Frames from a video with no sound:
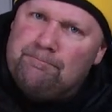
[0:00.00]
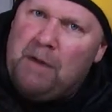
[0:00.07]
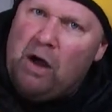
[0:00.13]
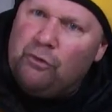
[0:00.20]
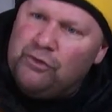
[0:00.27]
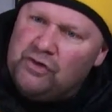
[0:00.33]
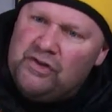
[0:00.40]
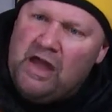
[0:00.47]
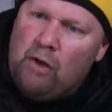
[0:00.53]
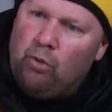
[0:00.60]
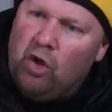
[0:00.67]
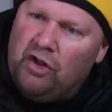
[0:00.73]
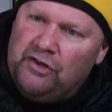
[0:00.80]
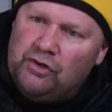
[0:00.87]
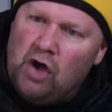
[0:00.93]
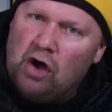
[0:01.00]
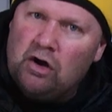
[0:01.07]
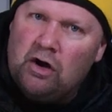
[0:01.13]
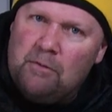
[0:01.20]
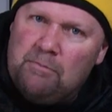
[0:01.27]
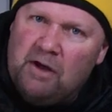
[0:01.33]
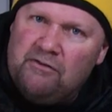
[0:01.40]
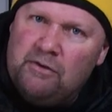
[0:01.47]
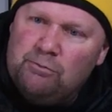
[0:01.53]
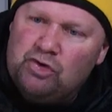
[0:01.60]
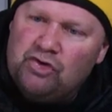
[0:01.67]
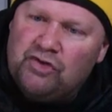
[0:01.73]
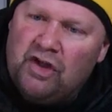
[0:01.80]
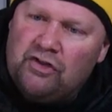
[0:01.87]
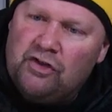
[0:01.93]
bouncing that Wally Talker above him
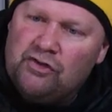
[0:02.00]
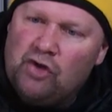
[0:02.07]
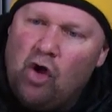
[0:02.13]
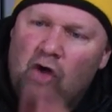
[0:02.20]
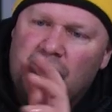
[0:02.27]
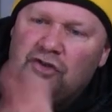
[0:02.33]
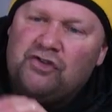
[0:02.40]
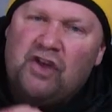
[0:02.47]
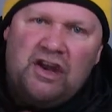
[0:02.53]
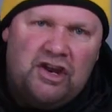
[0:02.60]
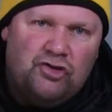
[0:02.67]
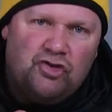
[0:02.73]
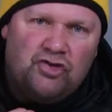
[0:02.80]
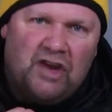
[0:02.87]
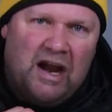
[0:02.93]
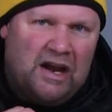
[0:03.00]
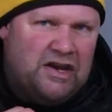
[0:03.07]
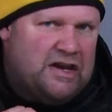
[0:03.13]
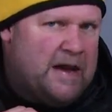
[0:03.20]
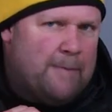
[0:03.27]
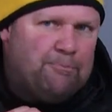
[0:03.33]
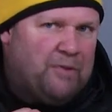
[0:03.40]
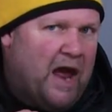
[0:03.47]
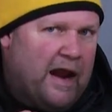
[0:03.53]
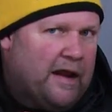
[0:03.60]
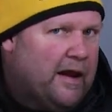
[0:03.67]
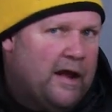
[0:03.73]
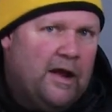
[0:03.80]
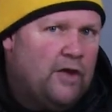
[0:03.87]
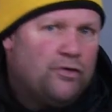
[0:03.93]
just like this, all of a sudden he just kind of nipped at it.